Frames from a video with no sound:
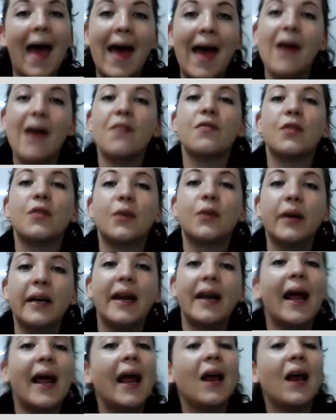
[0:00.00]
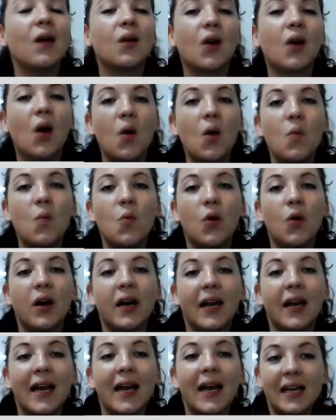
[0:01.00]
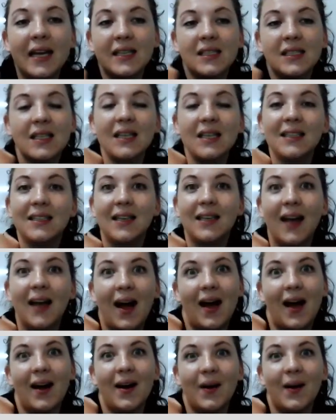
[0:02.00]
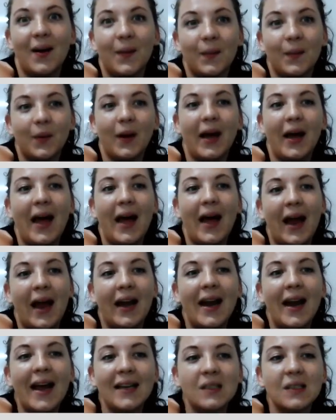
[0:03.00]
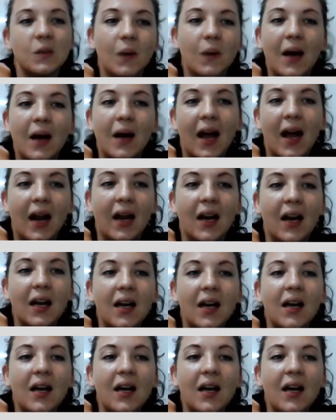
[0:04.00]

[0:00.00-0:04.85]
Every day your homework is done. Okay, next one.